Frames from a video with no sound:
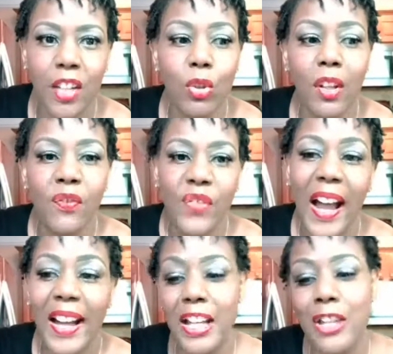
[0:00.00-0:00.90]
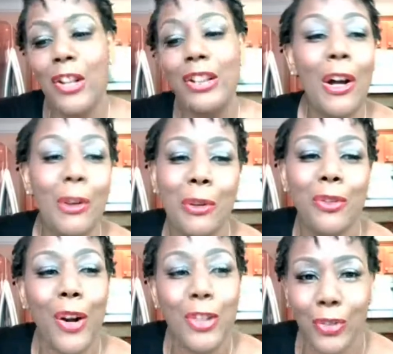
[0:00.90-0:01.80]
that you can find in your local
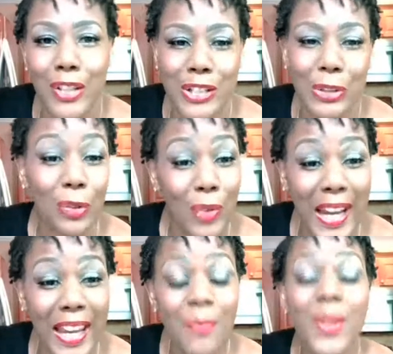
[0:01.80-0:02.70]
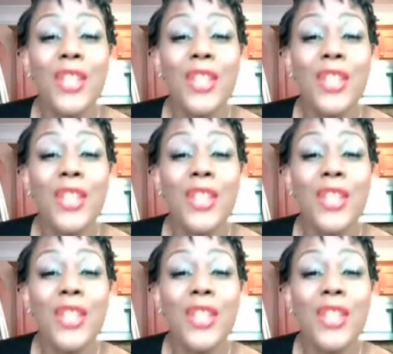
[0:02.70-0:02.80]
grocery store, right?